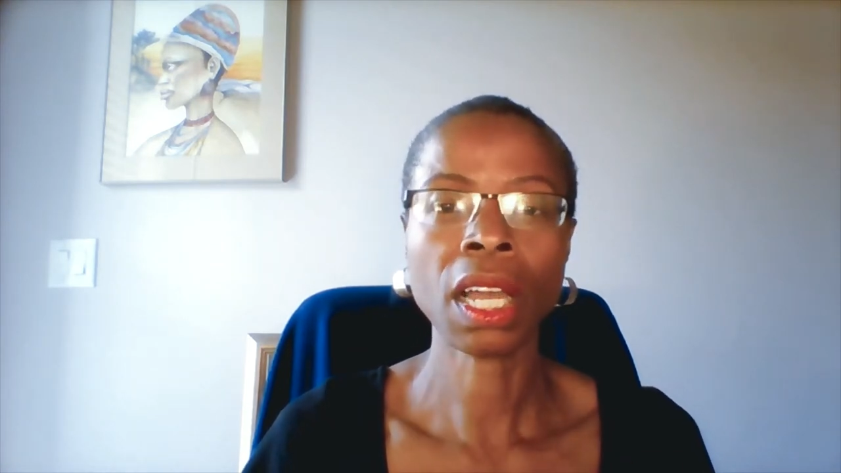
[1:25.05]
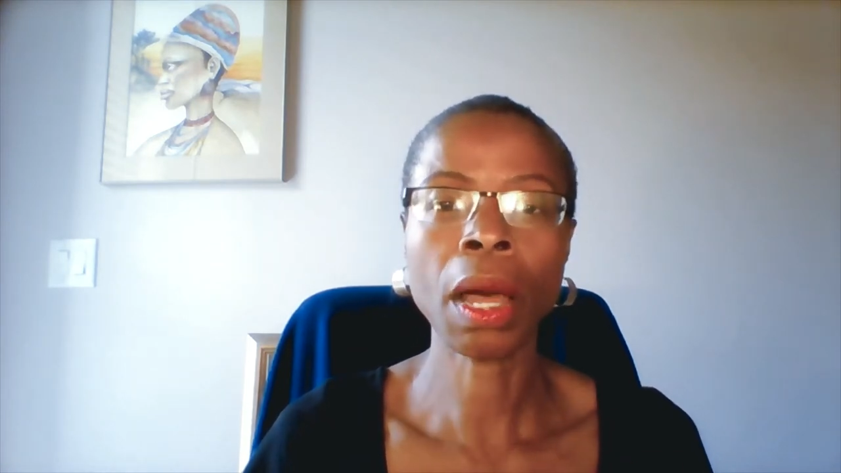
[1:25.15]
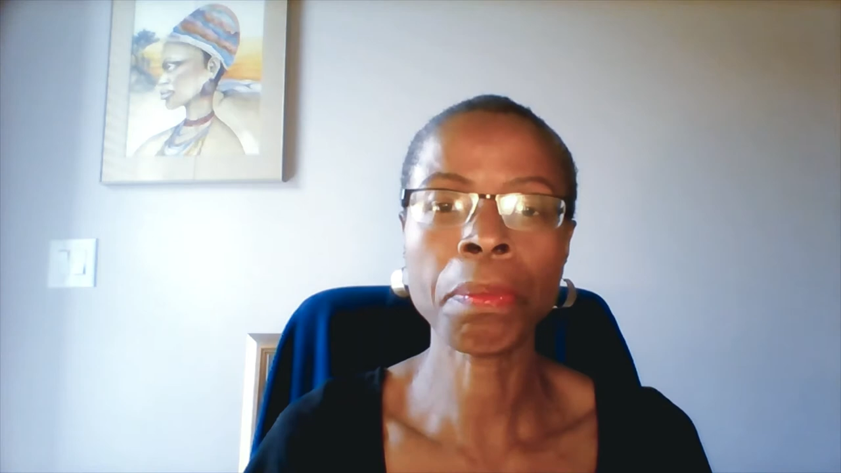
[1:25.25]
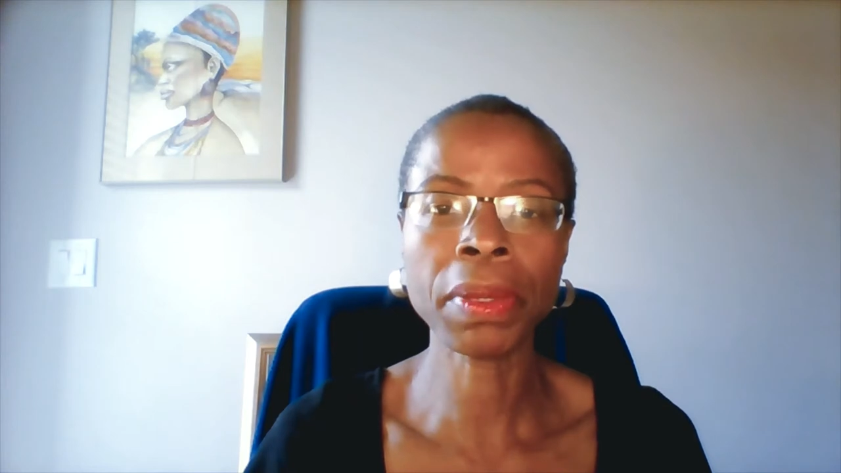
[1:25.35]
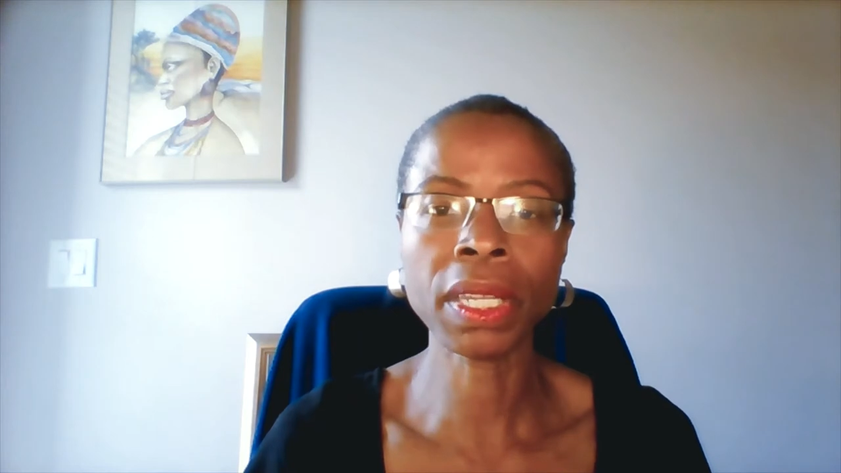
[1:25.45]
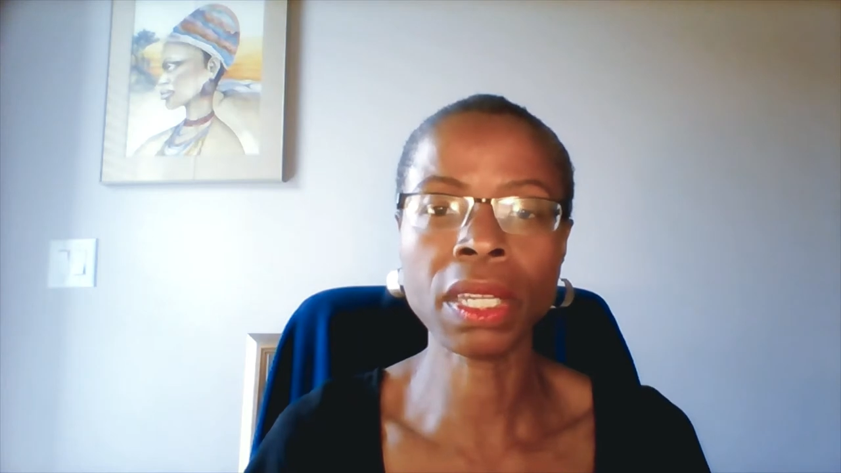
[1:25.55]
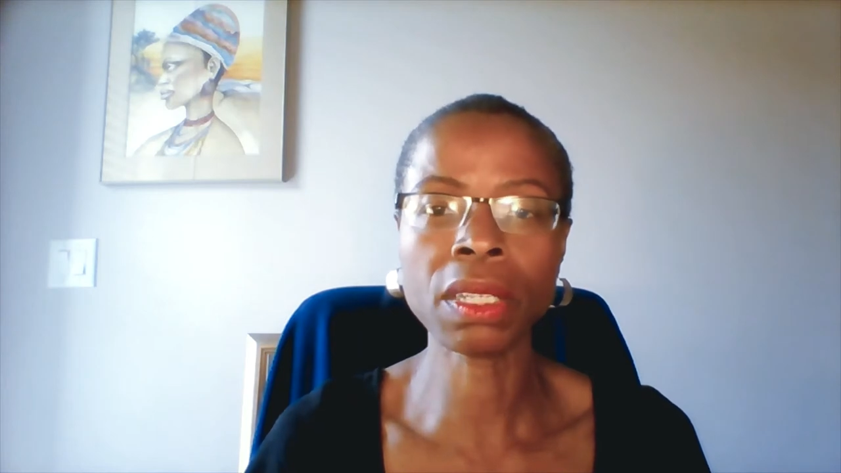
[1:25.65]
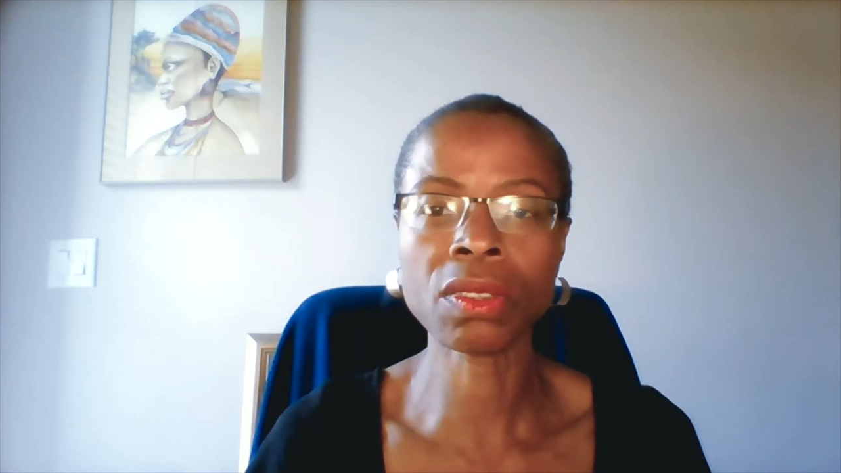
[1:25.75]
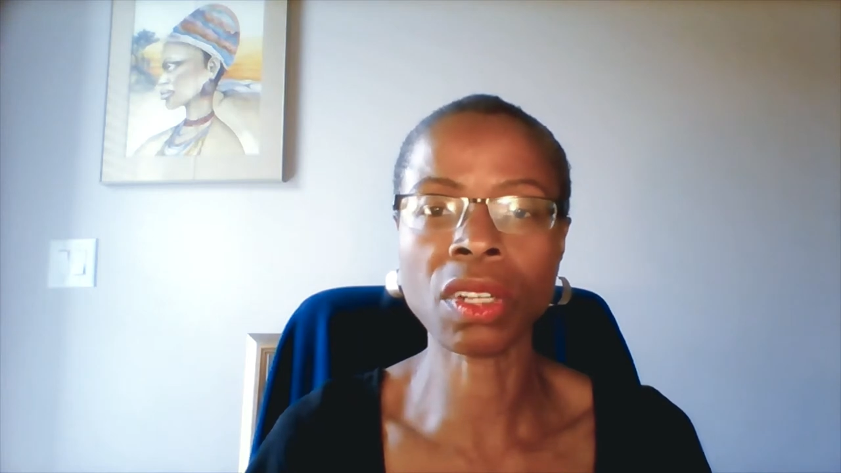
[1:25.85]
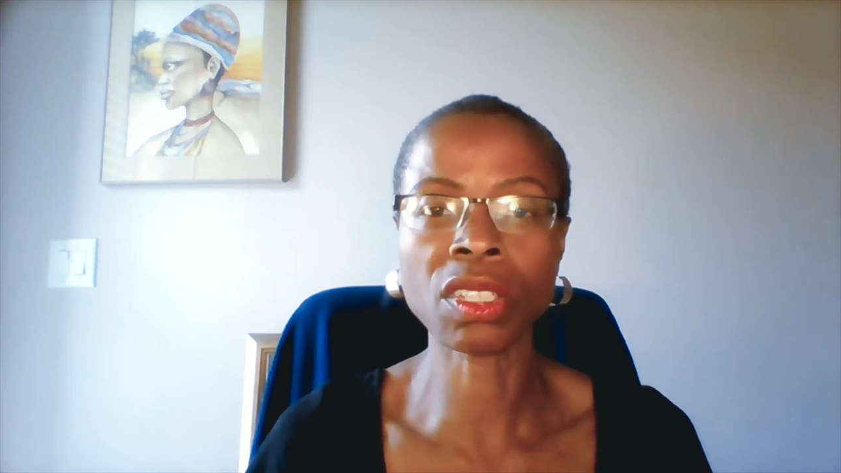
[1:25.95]

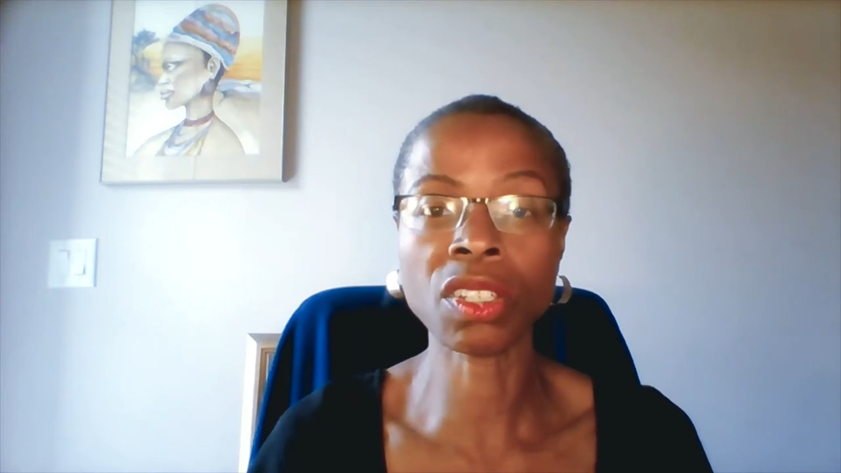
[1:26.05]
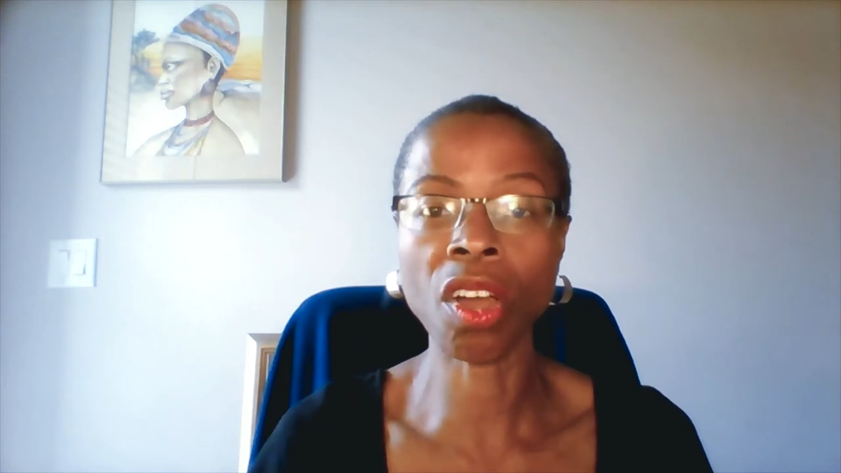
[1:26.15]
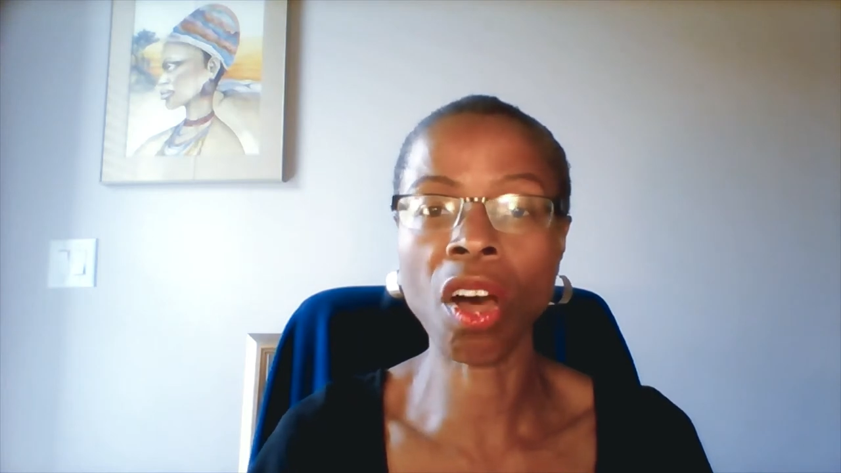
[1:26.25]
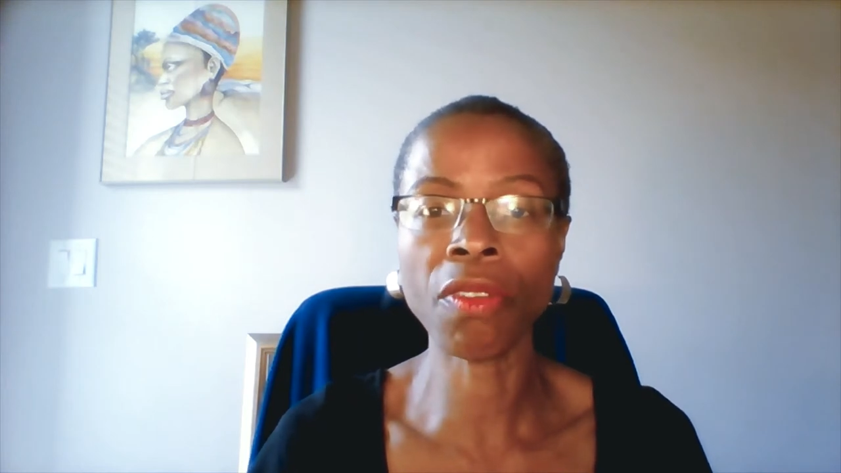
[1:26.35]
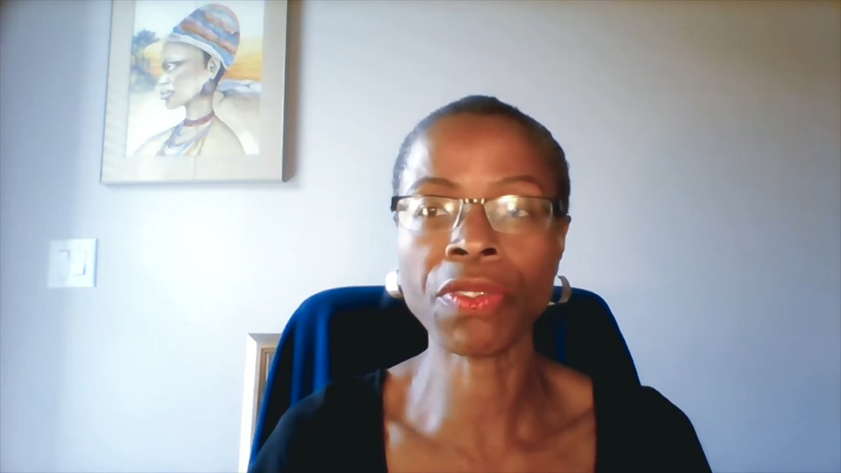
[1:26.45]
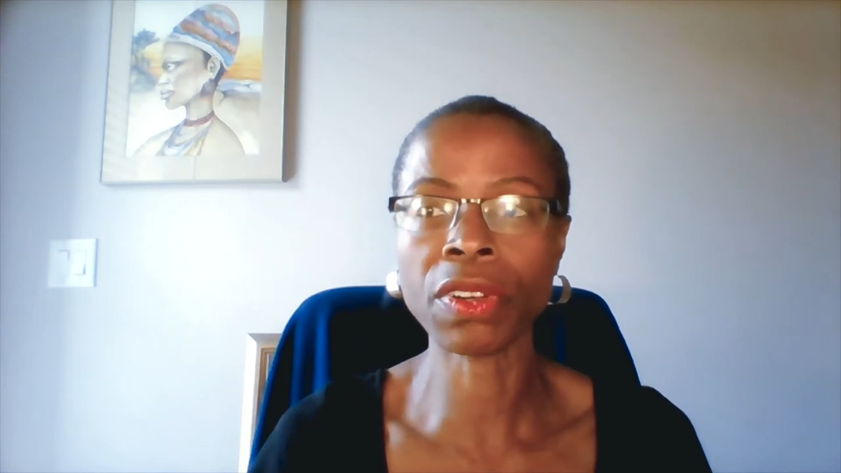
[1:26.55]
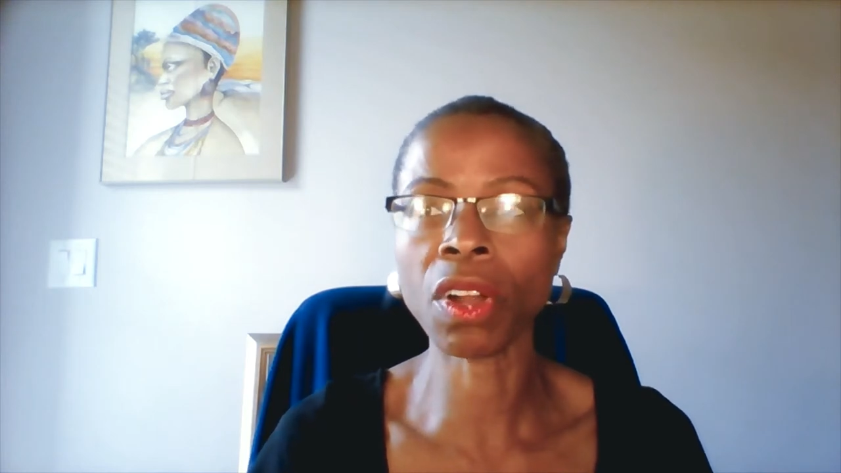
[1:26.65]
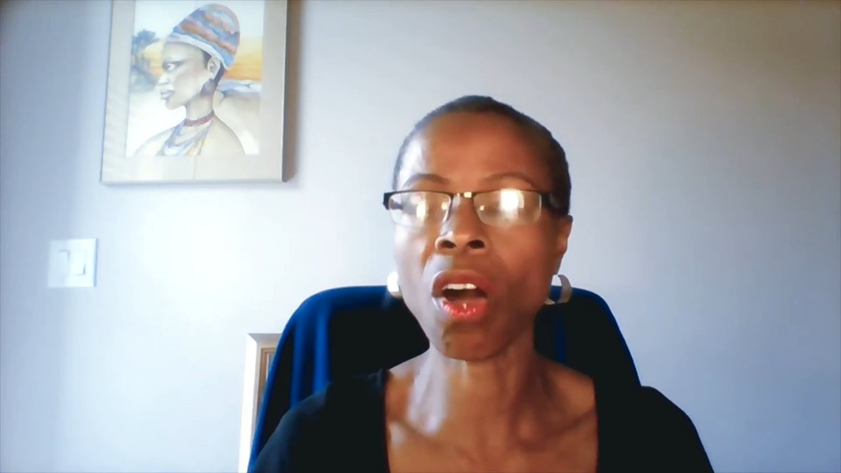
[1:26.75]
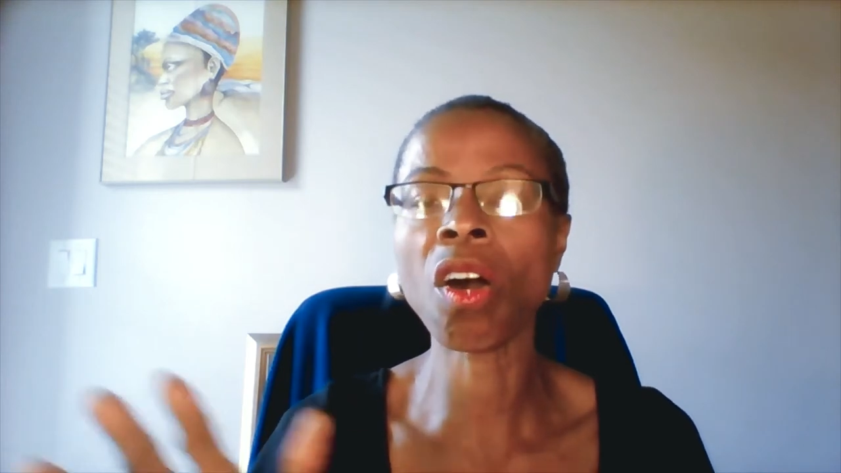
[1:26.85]
companies start to offer